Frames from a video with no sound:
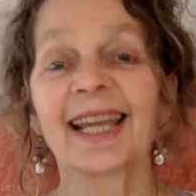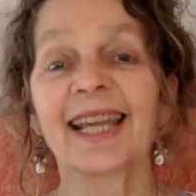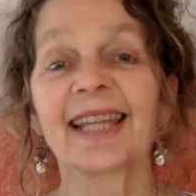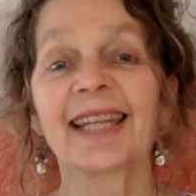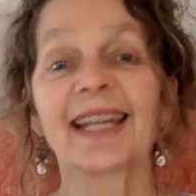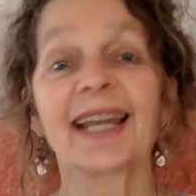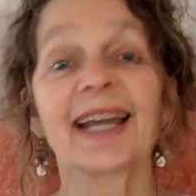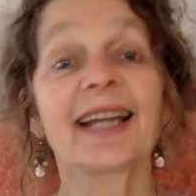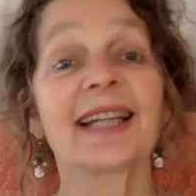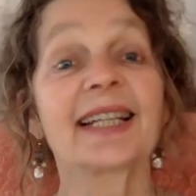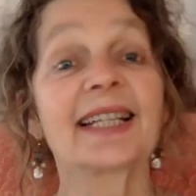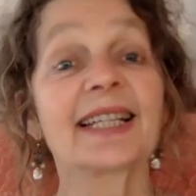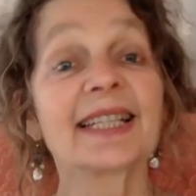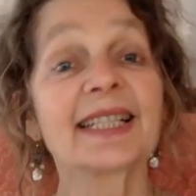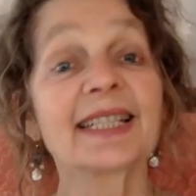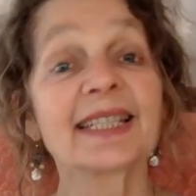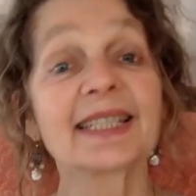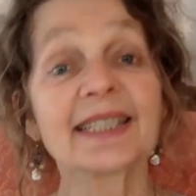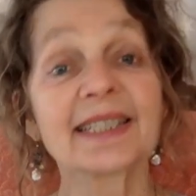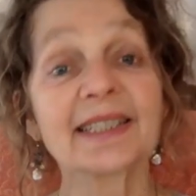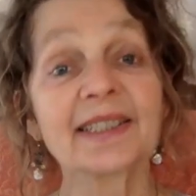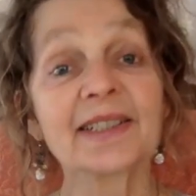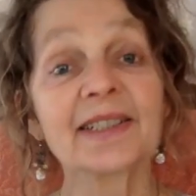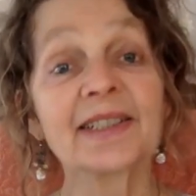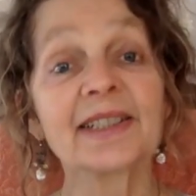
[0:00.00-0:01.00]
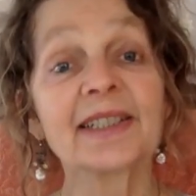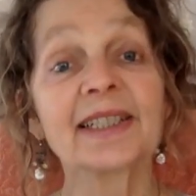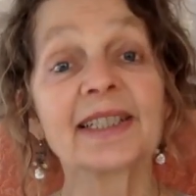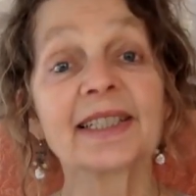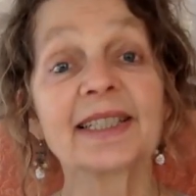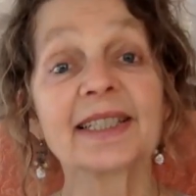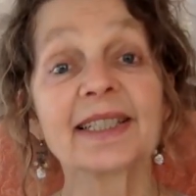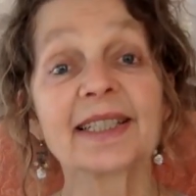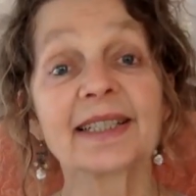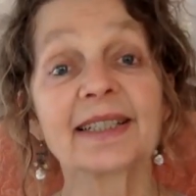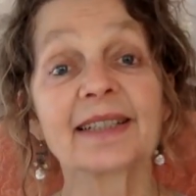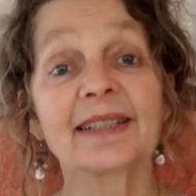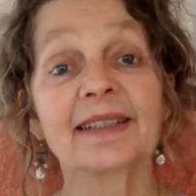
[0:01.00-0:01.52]
And I still
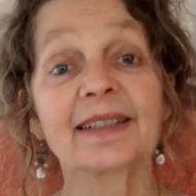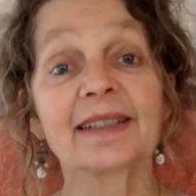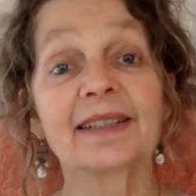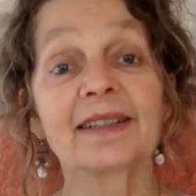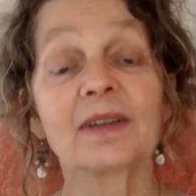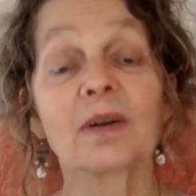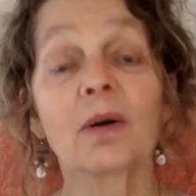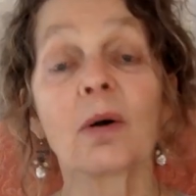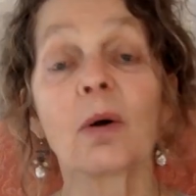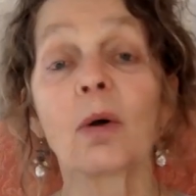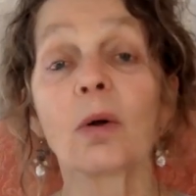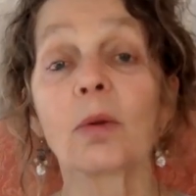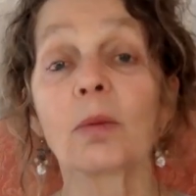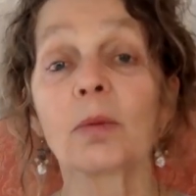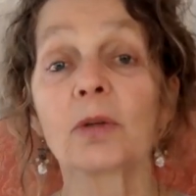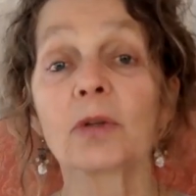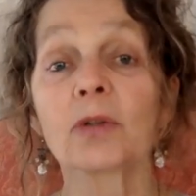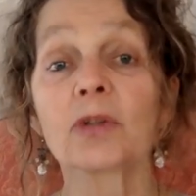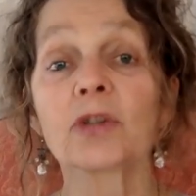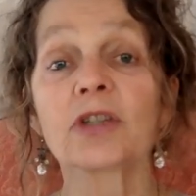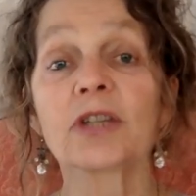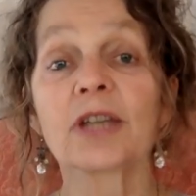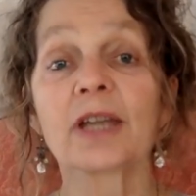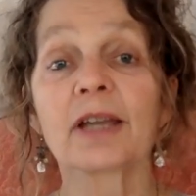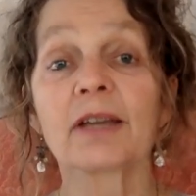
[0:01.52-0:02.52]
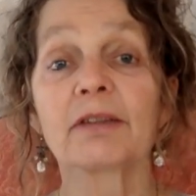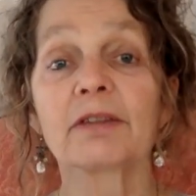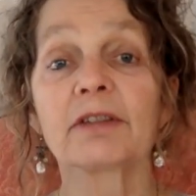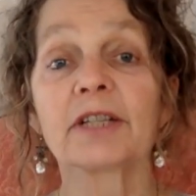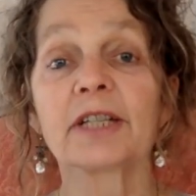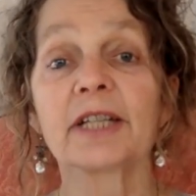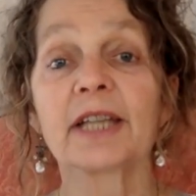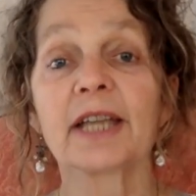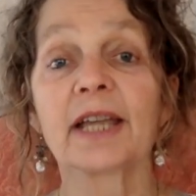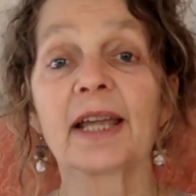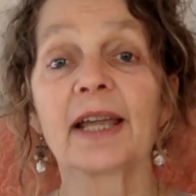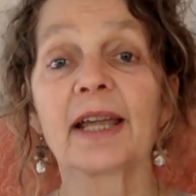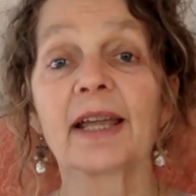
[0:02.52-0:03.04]
listen almost
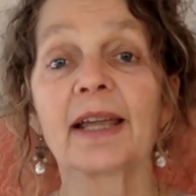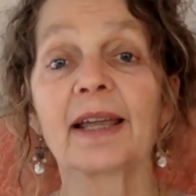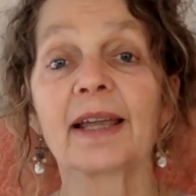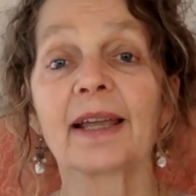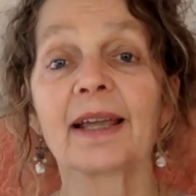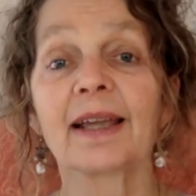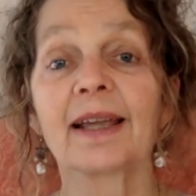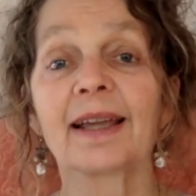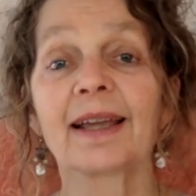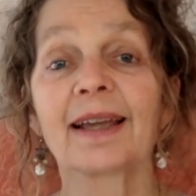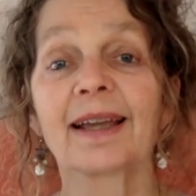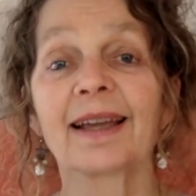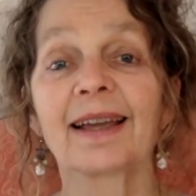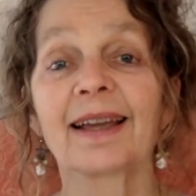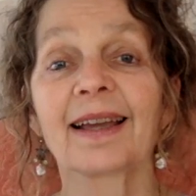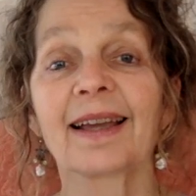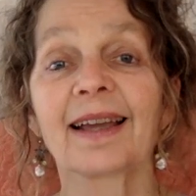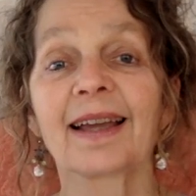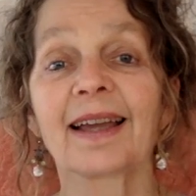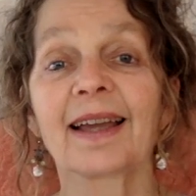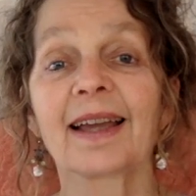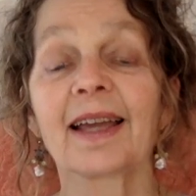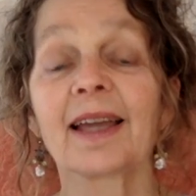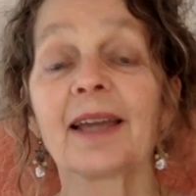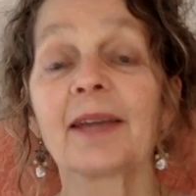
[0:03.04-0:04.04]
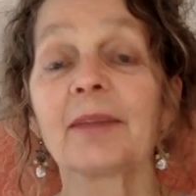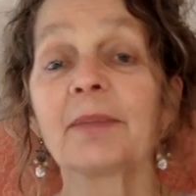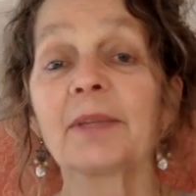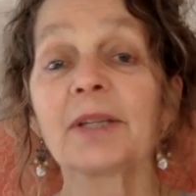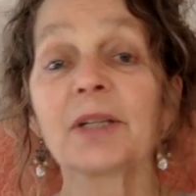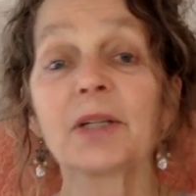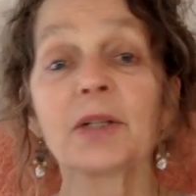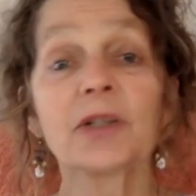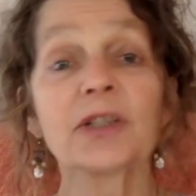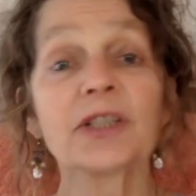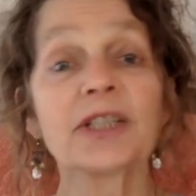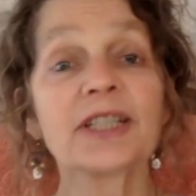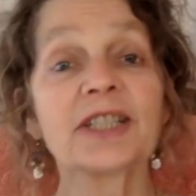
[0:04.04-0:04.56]
every day
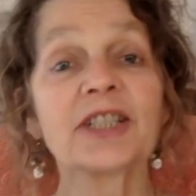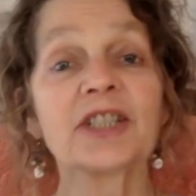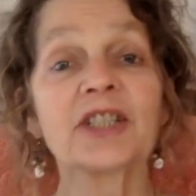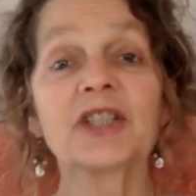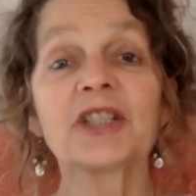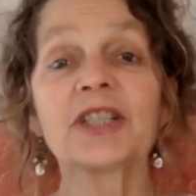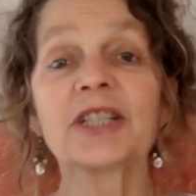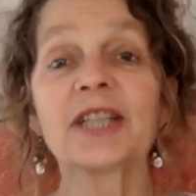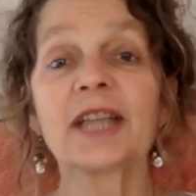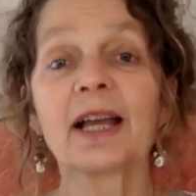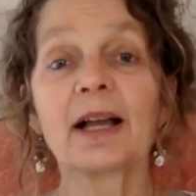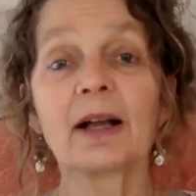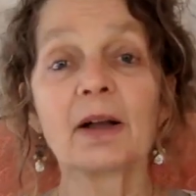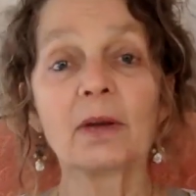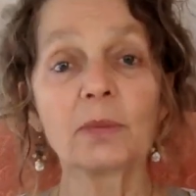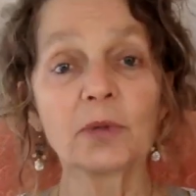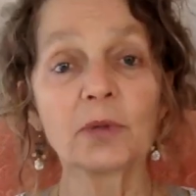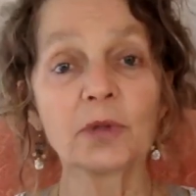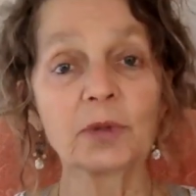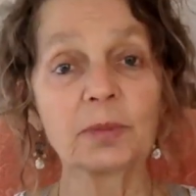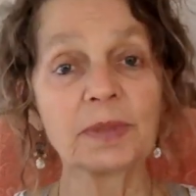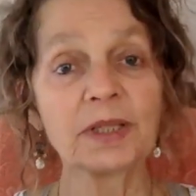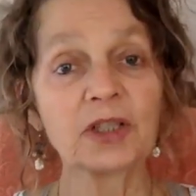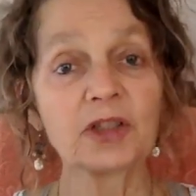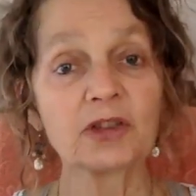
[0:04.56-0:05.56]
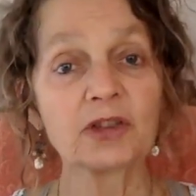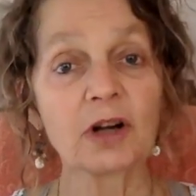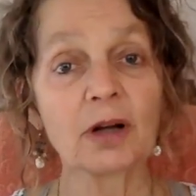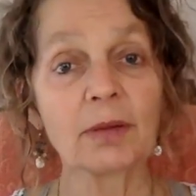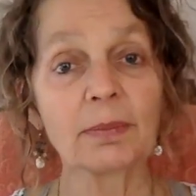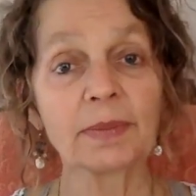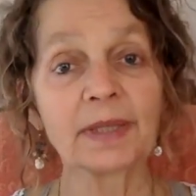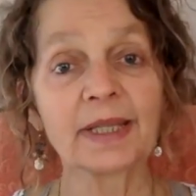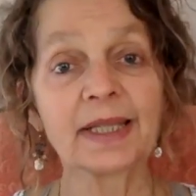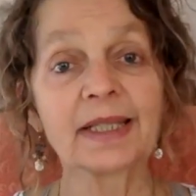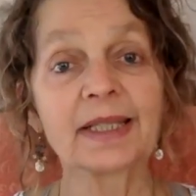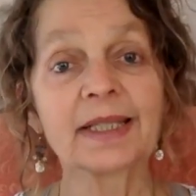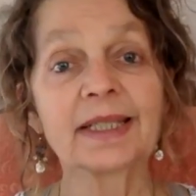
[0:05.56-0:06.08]
because it just helps me
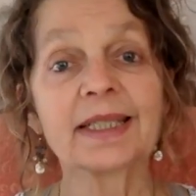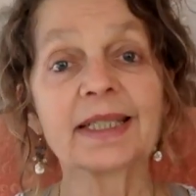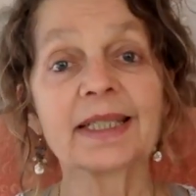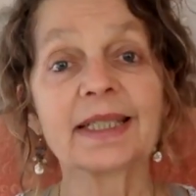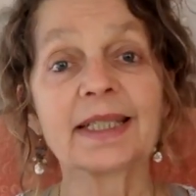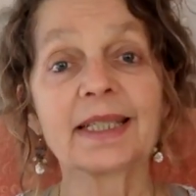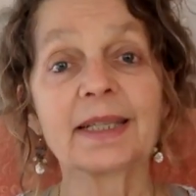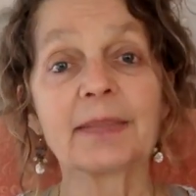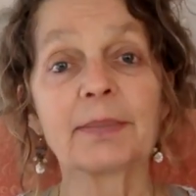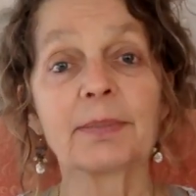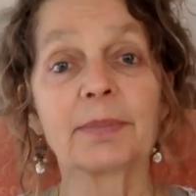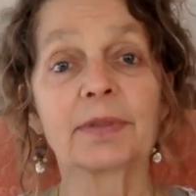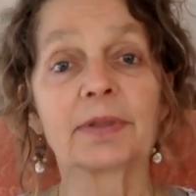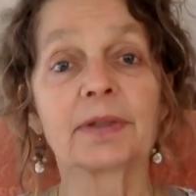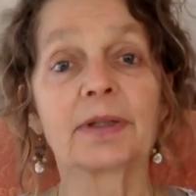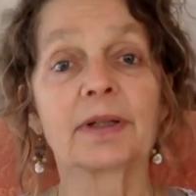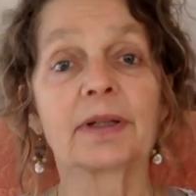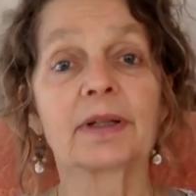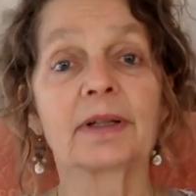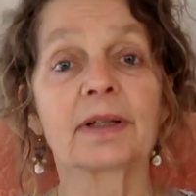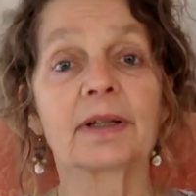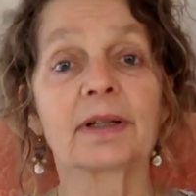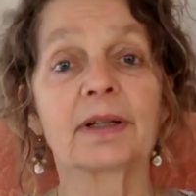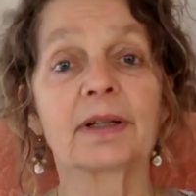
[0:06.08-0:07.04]
drop in deeper.